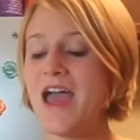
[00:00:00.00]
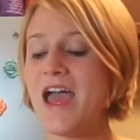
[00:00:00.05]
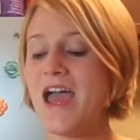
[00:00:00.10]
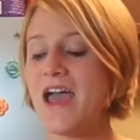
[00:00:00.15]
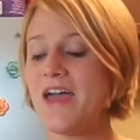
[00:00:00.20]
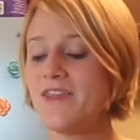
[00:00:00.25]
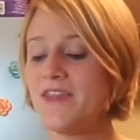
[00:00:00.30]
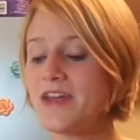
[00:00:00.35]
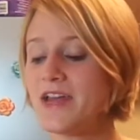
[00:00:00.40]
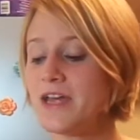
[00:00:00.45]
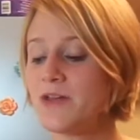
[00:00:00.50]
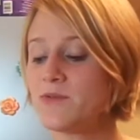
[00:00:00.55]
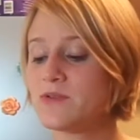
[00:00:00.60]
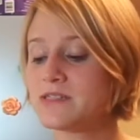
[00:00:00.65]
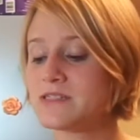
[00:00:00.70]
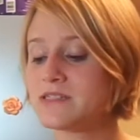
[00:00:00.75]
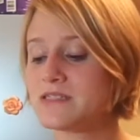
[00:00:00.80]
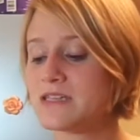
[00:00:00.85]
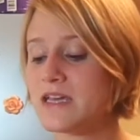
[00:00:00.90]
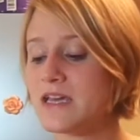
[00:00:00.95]
And then I
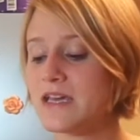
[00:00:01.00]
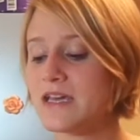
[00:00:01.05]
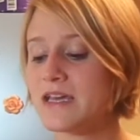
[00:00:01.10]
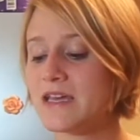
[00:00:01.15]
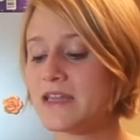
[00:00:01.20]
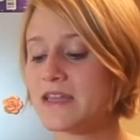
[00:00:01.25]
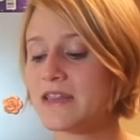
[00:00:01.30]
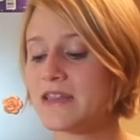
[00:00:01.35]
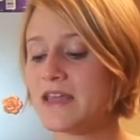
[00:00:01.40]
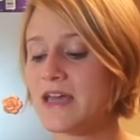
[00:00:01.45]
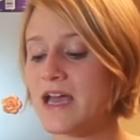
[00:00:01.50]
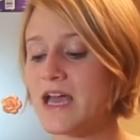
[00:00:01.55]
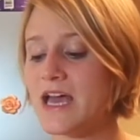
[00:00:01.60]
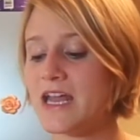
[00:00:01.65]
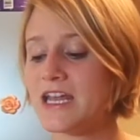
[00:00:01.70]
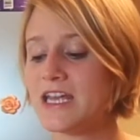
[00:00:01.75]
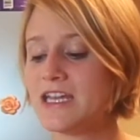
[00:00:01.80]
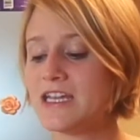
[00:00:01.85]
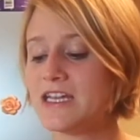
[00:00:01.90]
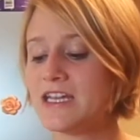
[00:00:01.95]
would say
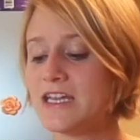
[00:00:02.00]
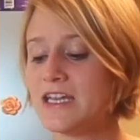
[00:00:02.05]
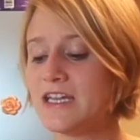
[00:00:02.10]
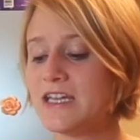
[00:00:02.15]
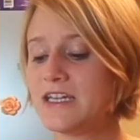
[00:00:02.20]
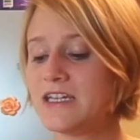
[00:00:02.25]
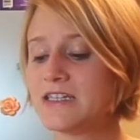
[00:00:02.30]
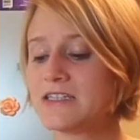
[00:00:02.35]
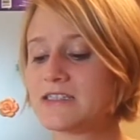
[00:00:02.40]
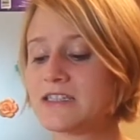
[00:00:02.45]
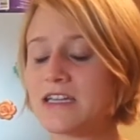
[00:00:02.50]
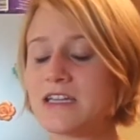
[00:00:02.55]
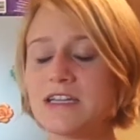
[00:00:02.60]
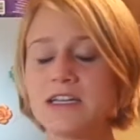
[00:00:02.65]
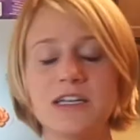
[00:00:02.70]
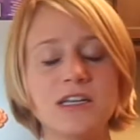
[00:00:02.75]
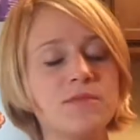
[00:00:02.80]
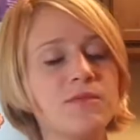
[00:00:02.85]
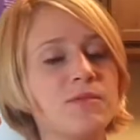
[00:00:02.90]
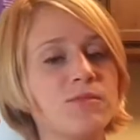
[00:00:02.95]
that it needs a
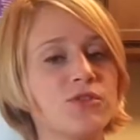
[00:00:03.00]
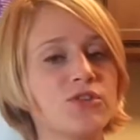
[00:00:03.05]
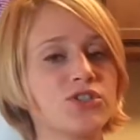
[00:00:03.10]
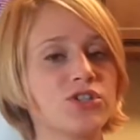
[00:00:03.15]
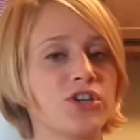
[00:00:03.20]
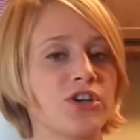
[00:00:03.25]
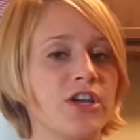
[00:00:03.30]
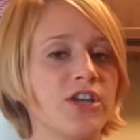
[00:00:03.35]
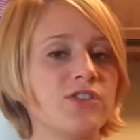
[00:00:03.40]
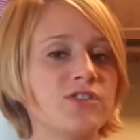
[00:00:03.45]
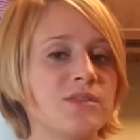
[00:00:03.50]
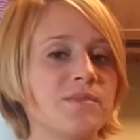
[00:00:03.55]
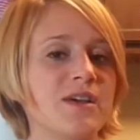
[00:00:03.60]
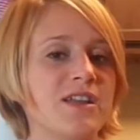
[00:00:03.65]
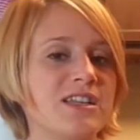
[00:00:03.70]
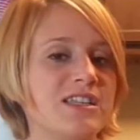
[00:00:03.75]
little bit more sugar. I used about